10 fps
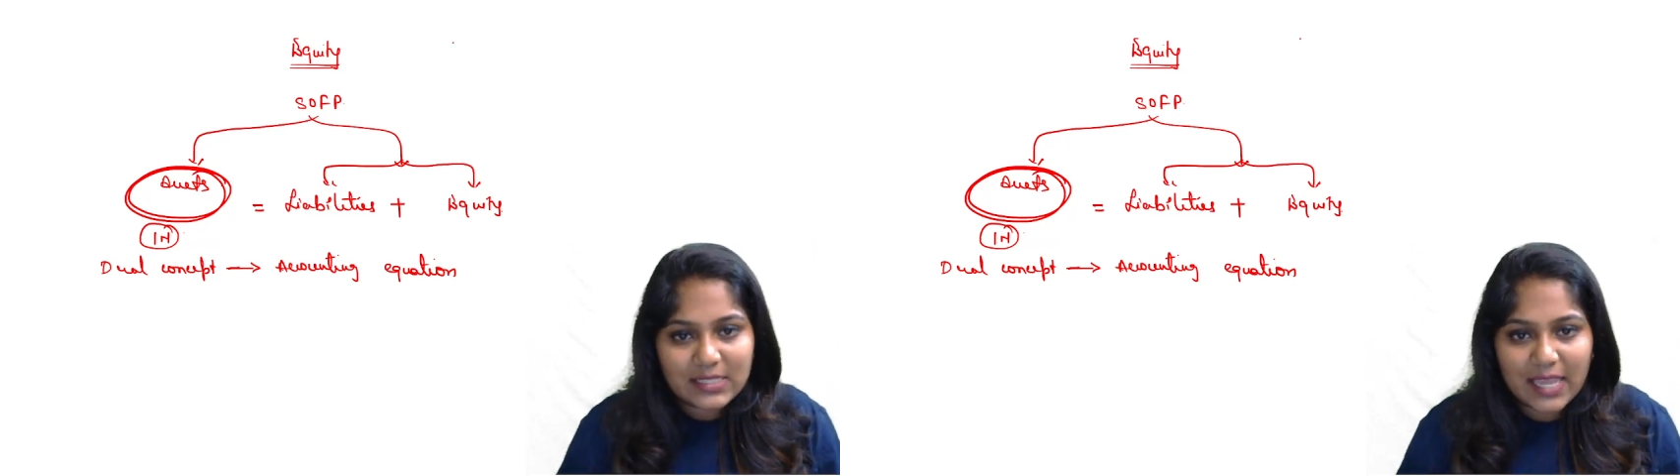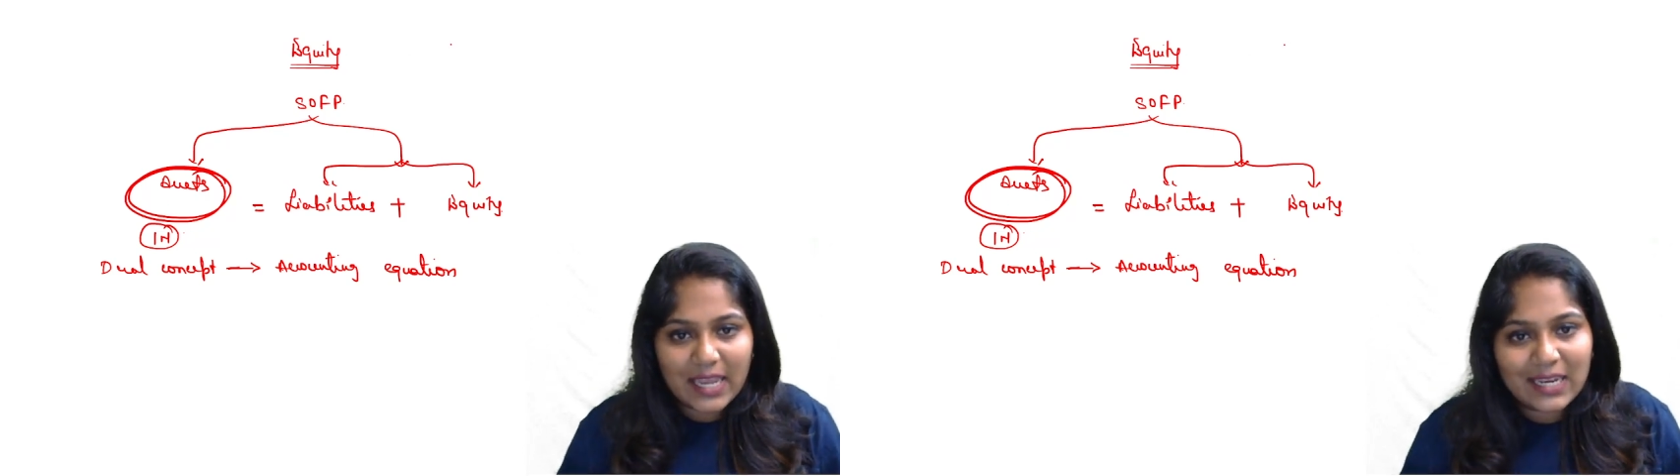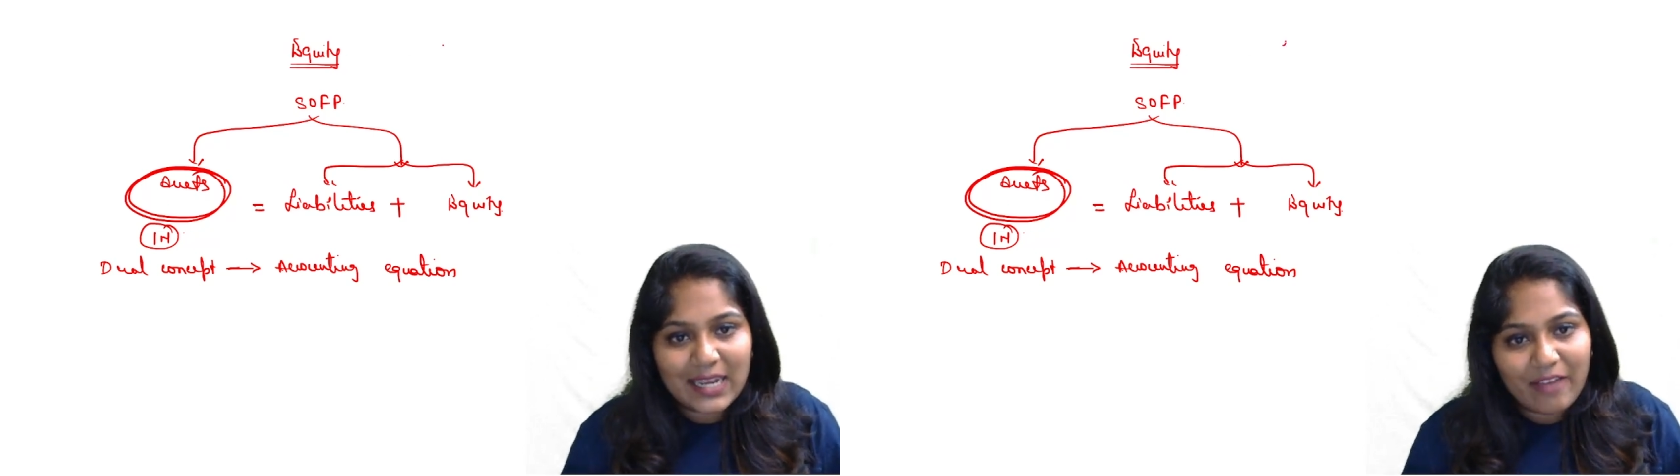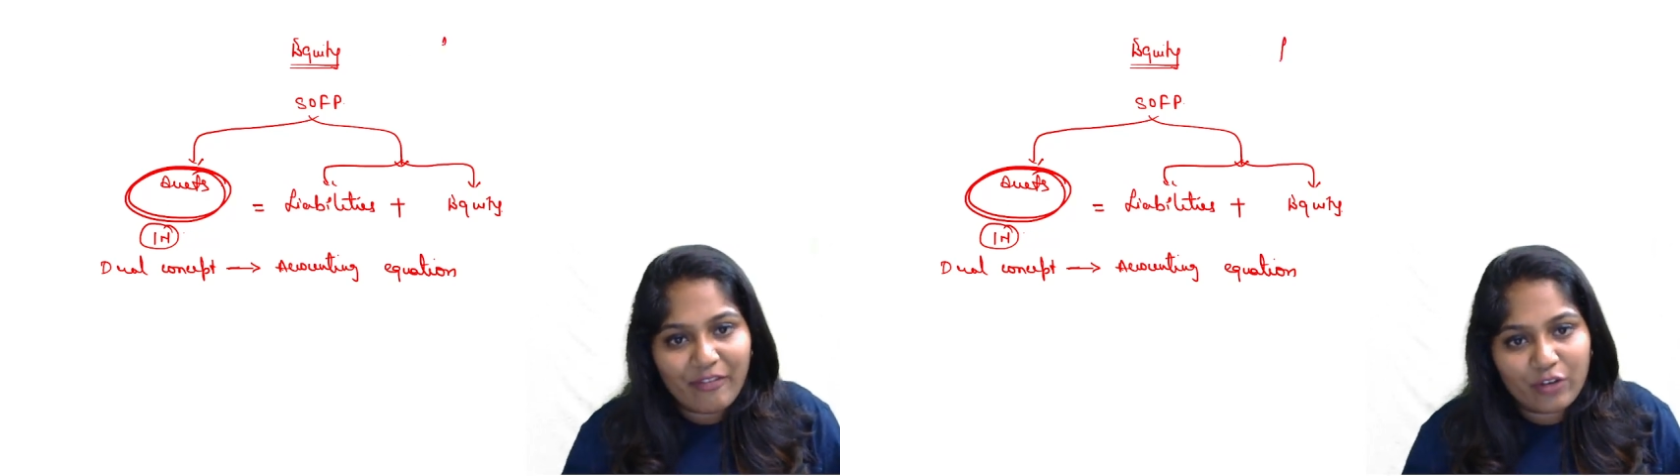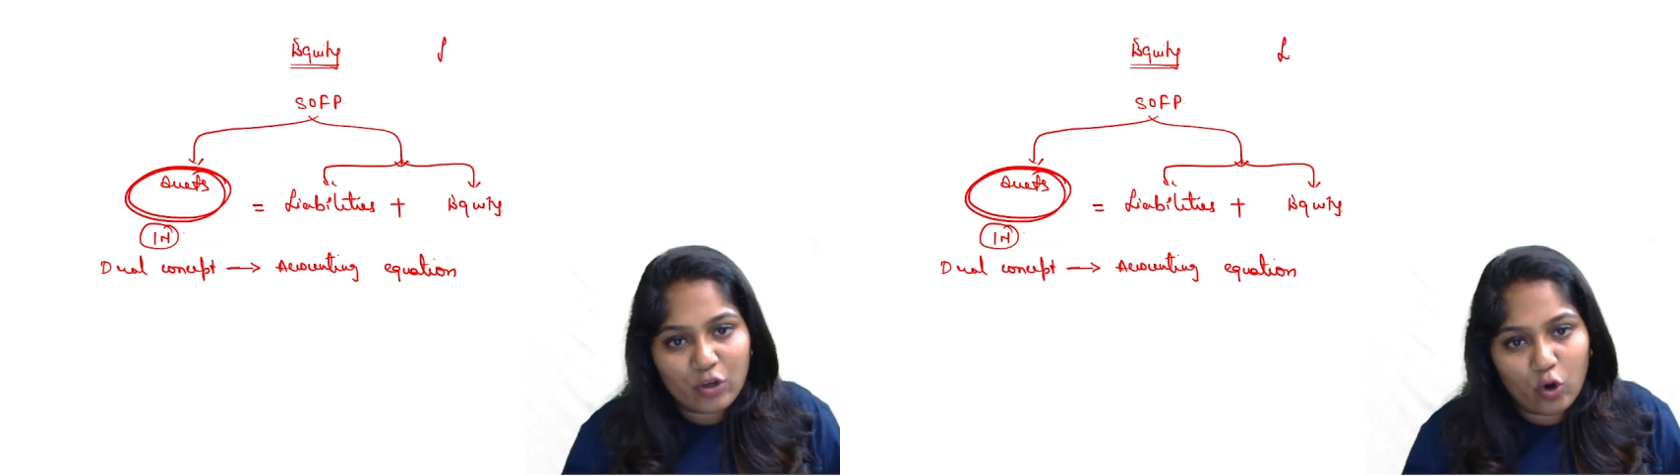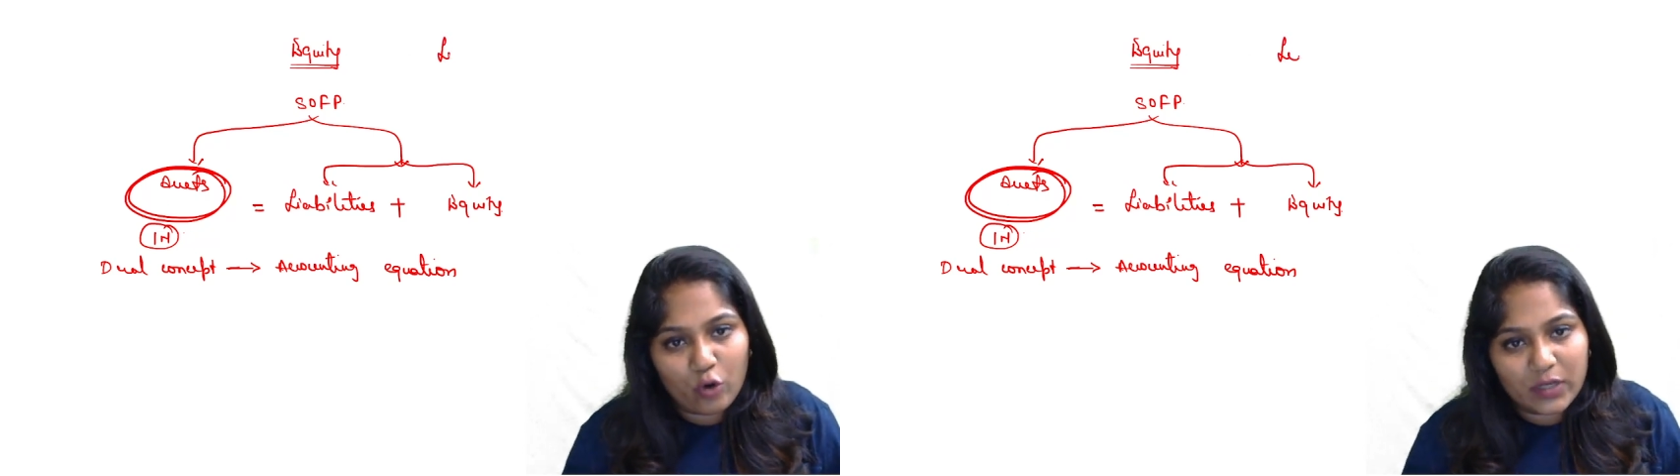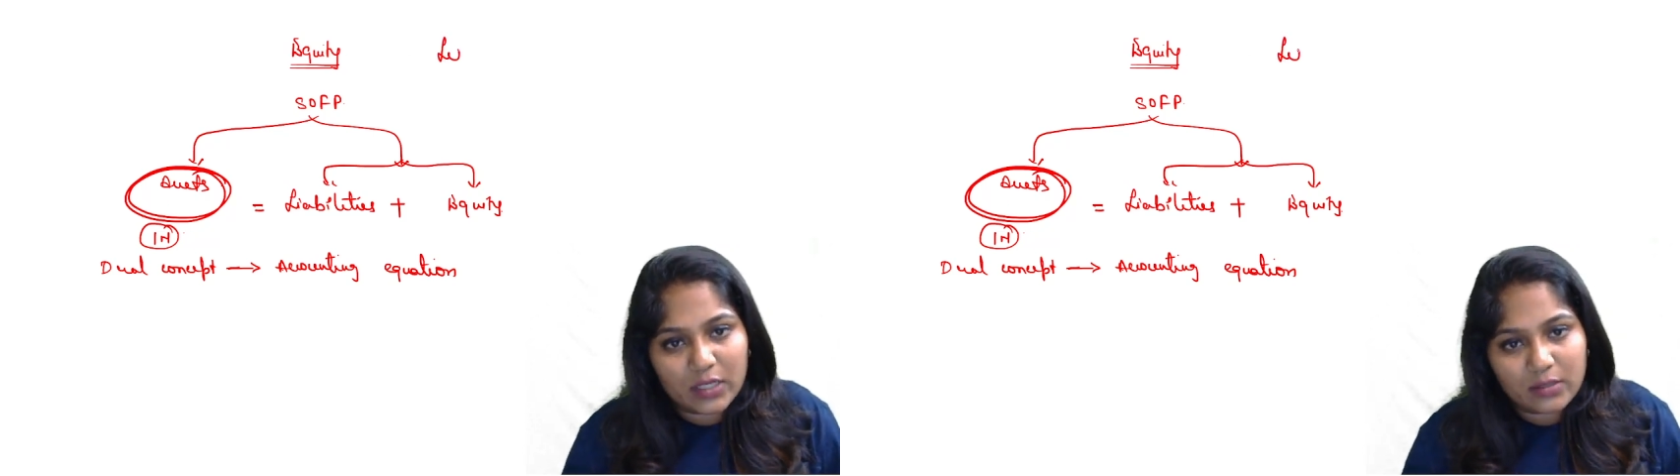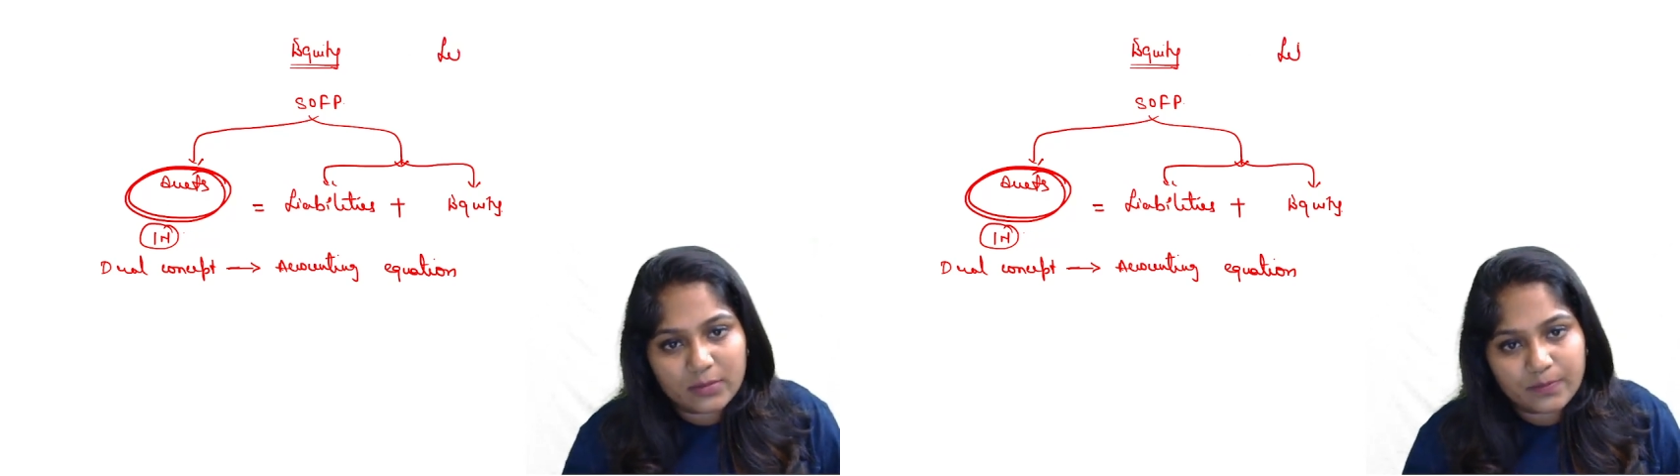say leftover